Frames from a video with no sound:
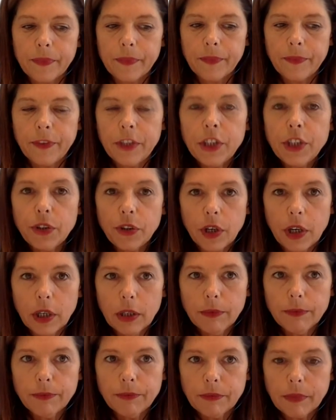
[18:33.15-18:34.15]

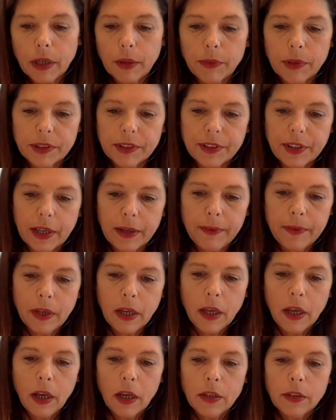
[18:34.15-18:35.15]
Visionary, I will say,
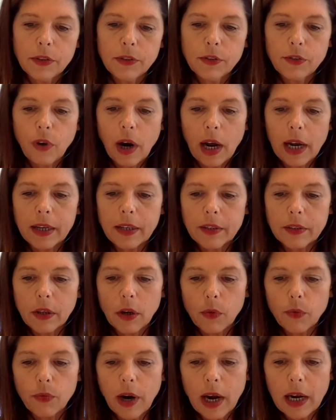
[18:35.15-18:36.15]
strike
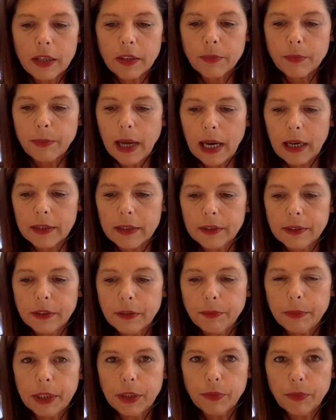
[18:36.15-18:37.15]
a right
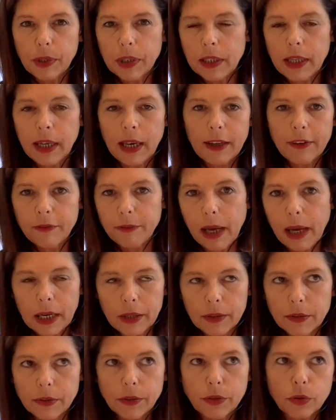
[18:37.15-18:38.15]
balance between left
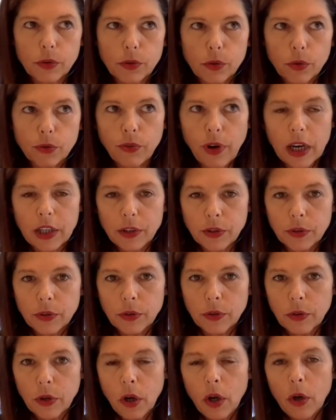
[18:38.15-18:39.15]
balance, the
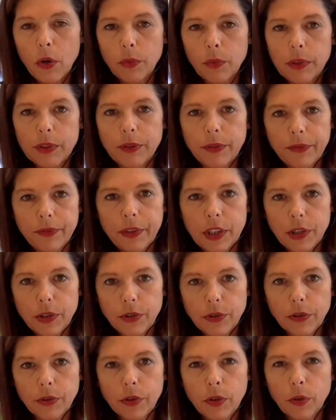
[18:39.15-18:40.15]
rational with the
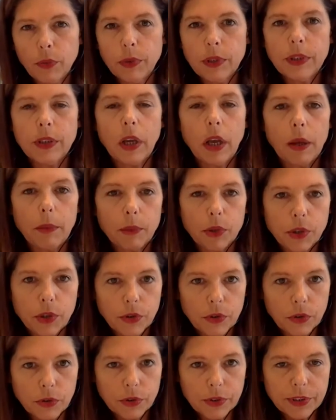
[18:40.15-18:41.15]
vision, with the
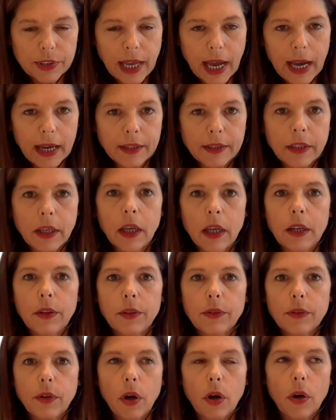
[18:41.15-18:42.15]
emotional side.
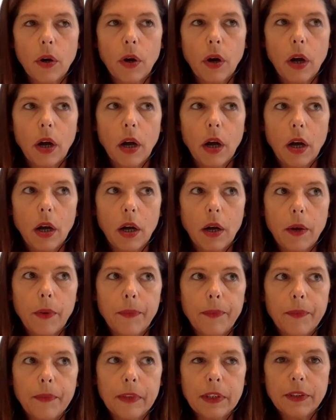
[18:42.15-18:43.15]
So
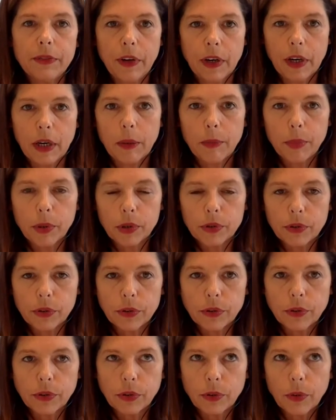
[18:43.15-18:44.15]
it's very
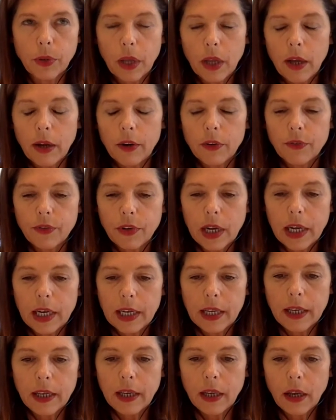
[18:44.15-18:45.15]
important. So
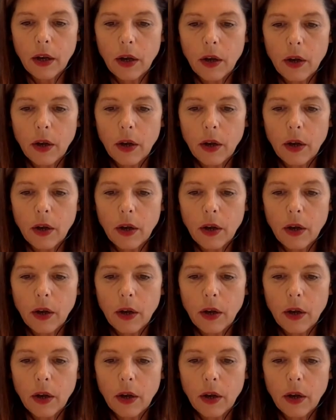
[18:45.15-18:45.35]
really